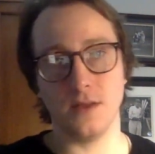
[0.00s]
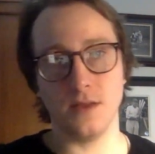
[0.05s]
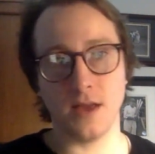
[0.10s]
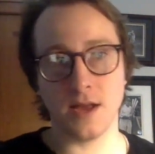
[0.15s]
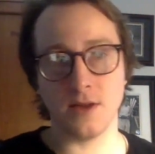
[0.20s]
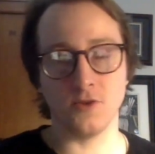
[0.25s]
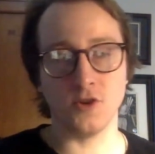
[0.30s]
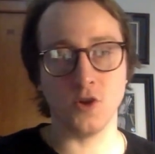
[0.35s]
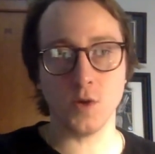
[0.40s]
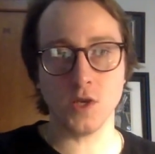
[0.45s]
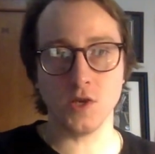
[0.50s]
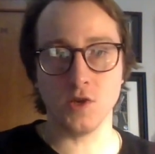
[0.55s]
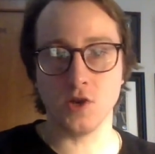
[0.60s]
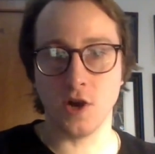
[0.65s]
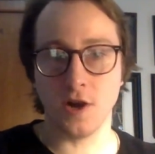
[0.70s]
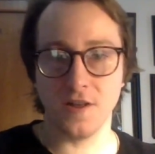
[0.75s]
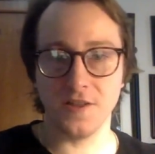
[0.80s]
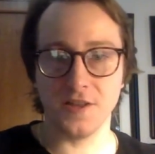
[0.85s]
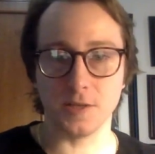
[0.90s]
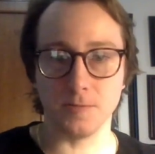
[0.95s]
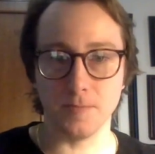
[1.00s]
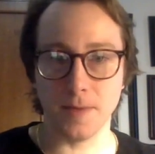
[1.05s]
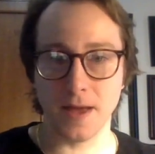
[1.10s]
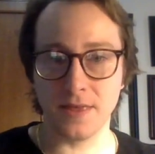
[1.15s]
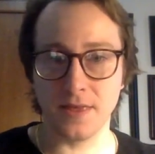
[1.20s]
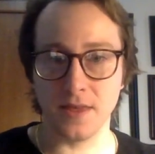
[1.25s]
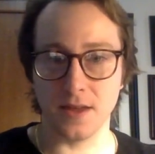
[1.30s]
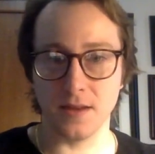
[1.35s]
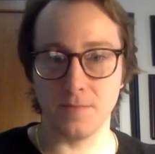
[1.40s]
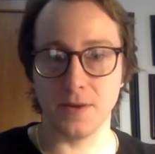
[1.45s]
I don't know what you call this
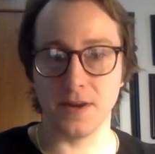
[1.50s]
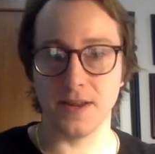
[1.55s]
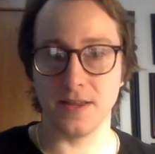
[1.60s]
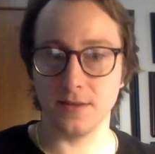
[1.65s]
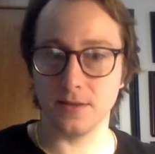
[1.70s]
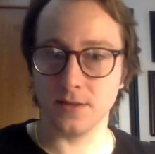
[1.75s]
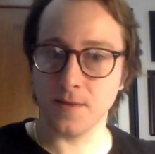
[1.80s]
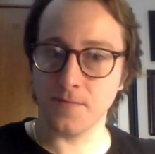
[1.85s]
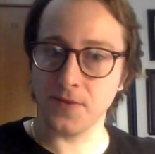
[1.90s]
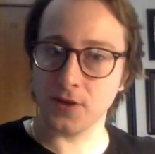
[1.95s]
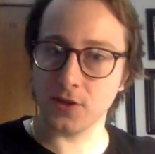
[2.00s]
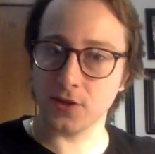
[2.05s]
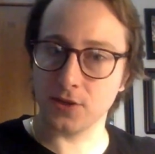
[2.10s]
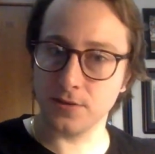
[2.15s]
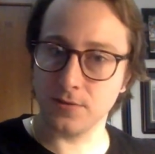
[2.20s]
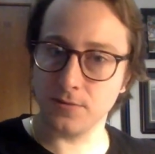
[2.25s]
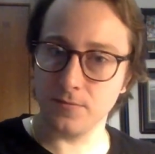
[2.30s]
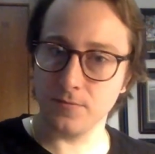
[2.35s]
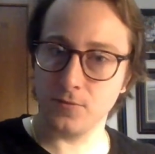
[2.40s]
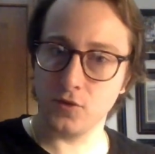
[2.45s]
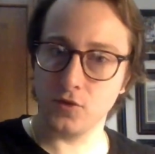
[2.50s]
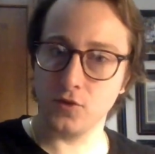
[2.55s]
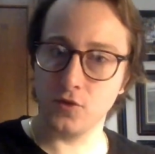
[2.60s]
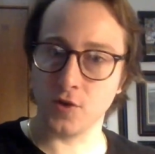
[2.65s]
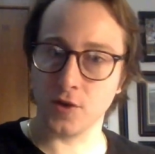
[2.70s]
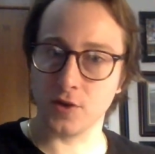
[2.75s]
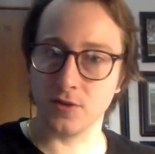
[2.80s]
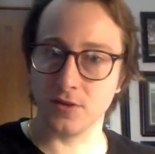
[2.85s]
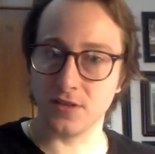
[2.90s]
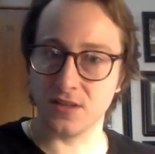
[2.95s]
method, but something's
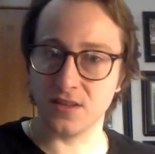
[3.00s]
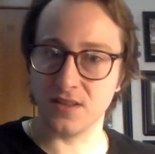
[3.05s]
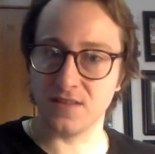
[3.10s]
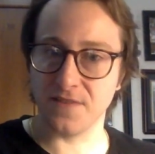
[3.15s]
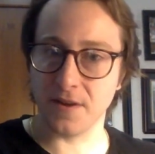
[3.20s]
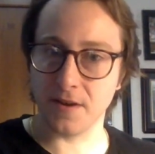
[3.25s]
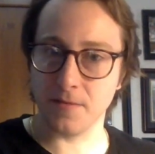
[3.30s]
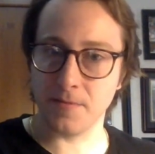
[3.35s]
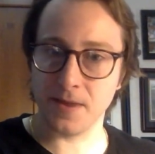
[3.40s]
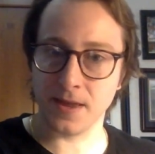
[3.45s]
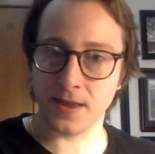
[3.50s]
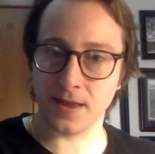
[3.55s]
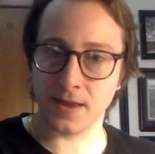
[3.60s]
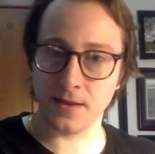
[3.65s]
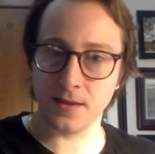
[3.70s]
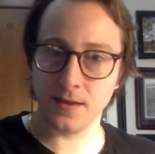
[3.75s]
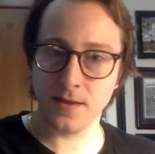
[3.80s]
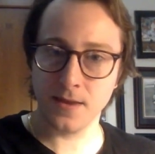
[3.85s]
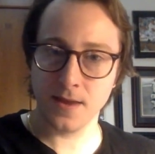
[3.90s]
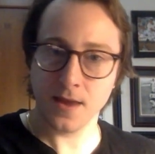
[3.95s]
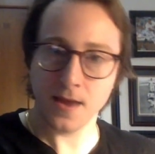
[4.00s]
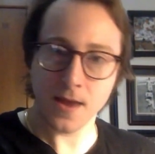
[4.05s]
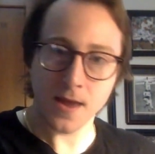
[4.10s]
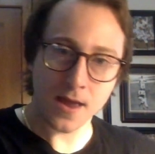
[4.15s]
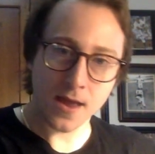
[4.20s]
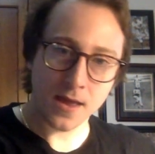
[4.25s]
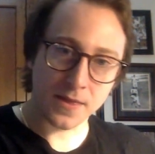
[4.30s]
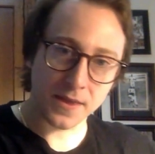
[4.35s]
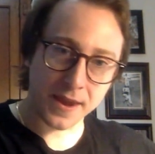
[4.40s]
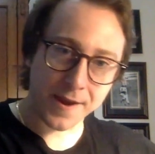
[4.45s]
trickled in the very beginning.
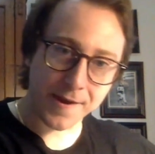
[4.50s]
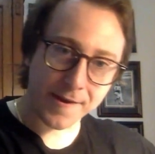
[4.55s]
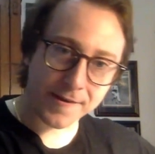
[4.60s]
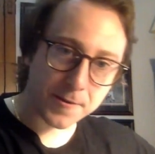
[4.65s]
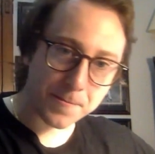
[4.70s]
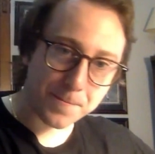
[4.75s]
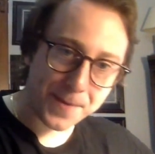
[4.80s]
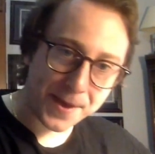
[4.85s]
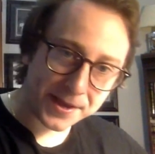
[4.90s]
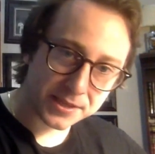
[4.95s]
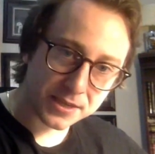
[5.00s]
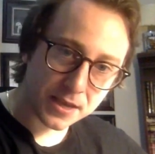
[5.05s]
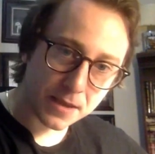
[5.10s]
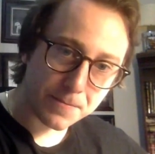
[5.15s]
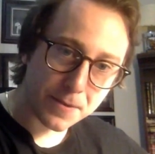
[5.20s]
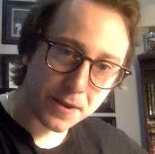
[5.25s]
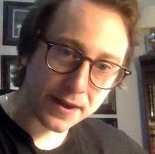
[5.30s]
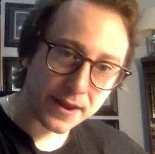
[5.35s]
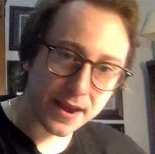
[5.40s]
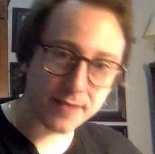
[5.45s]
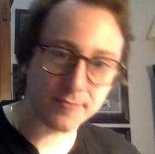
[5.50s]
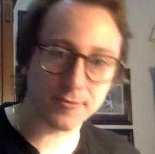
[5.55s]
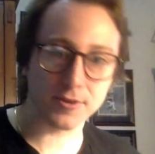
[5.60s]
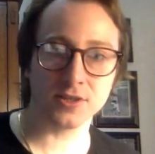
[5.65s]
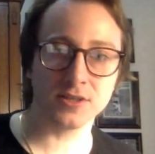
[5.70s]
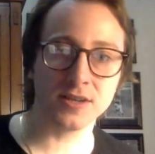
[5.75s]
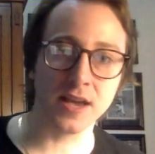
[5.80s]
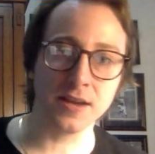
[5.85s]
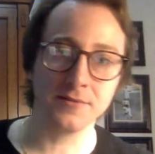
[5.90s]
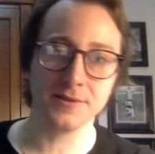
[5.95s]
The character picks up on it and
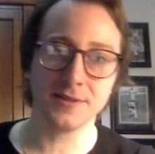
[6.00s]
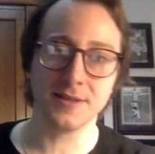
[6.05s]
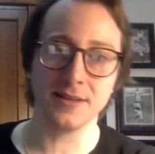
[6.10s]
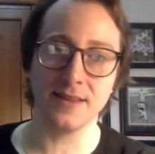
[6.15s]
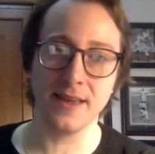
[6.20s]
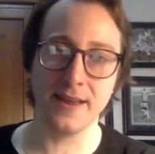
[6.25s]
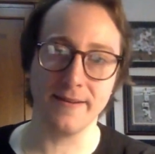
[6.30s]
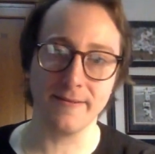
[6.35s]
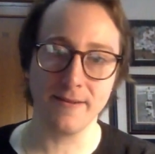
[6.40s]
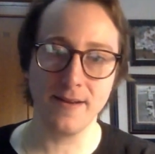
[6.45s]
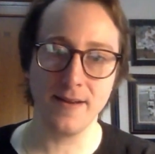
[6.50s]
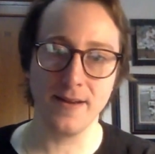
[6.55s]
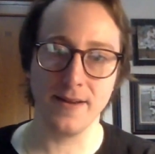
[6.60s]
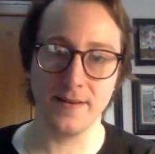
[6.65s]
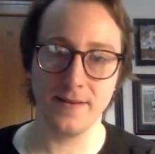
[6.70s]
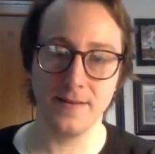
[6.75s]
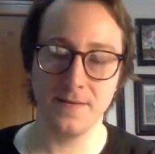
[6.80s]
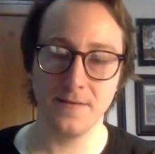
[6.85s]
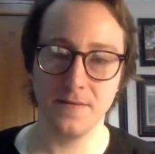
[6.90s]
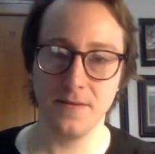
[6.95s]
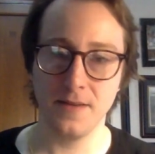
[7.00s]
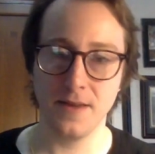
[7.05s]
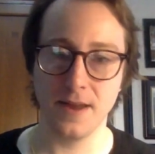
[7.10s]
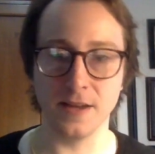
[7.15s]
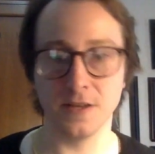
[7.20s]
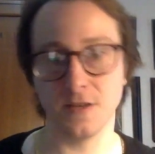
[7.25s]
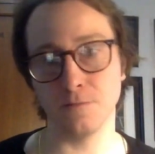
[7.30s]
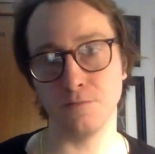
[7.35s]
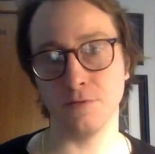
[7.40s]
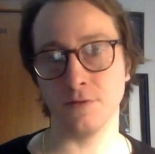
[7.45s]
recycles it later on. and
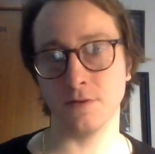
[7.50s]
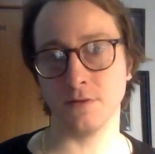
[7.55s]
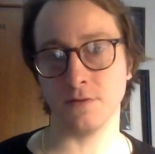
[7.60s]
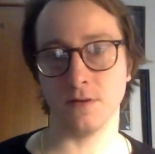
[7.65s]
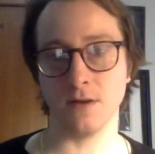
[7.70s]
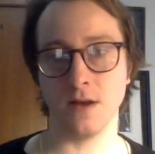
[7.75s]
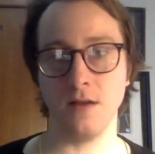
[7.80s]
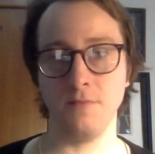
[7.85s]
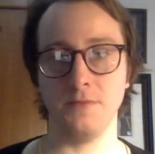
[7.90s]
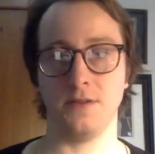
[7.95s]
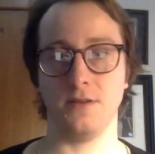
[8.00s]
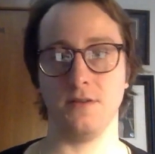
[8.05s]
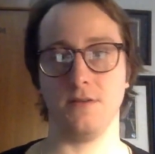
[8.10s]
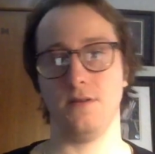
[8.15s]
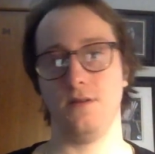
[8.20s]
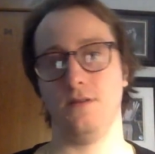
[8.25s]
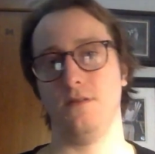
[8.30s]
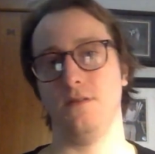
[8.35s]
it's a political commentary.